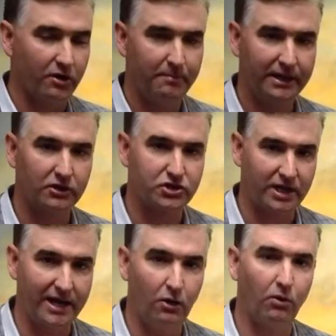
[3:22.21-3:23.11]
on a bigger
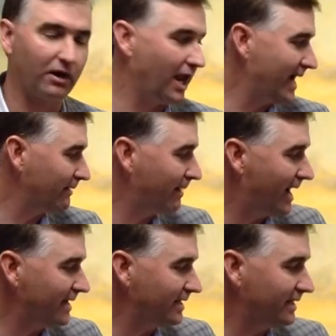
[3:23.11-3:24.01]
scale with
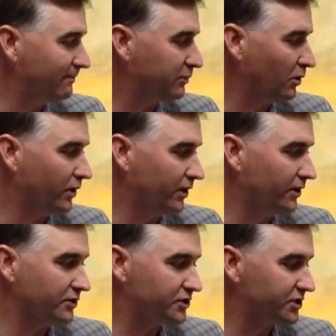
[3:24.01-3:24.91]
like-minded
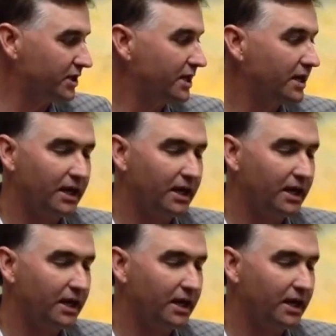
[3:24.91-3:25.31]
employers